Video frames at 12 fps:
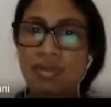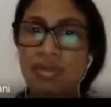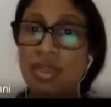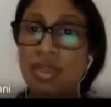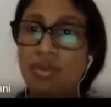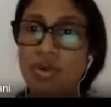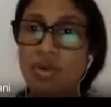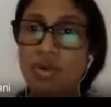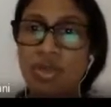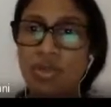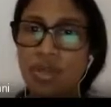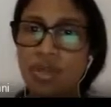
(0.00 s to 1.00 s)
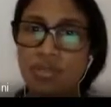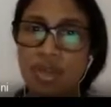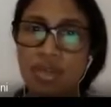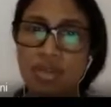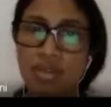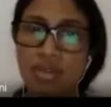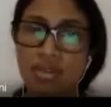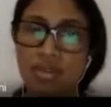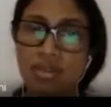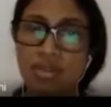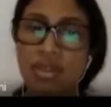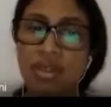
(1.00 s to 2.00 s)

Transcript: they wanted to give that.